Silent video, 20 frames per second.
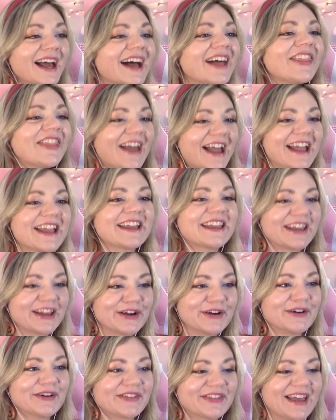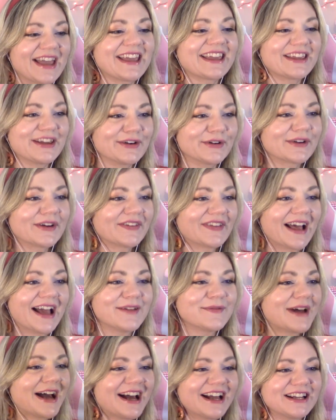Thank you. Because
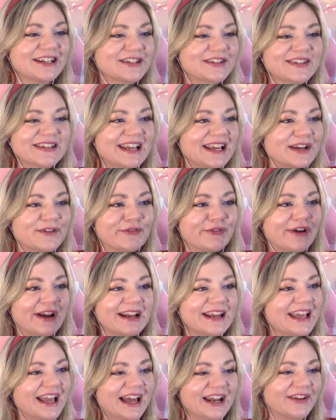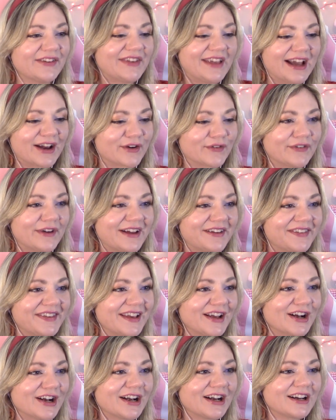I'm not standing for any kind of sacrifice
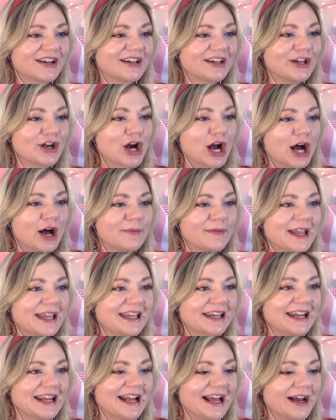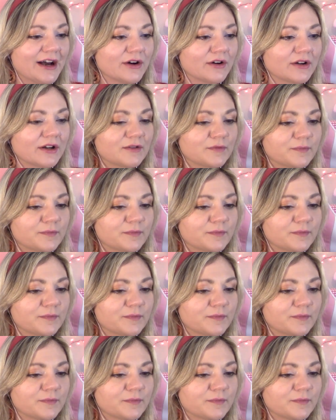here. You're all making it out.